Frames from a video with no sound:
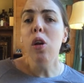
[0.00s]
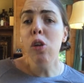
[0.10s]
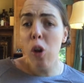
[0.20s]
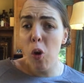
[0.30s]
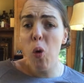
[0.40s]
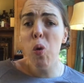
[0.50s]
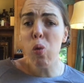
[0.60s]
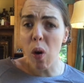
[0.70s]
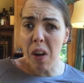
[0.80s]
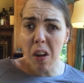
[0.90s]

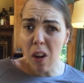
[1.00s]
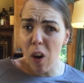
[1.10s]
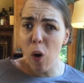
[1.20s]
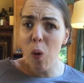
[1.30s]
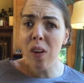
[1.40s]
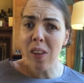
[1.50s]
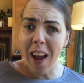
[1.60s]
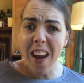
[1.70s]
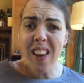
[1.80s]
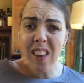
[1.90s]
222.
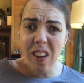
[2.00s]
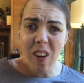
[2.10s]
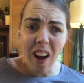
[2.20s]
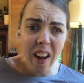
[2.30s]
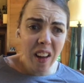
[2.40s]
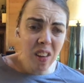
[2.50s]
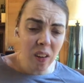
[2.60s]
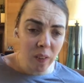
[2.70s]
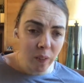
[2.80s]
Thanks, see you guys.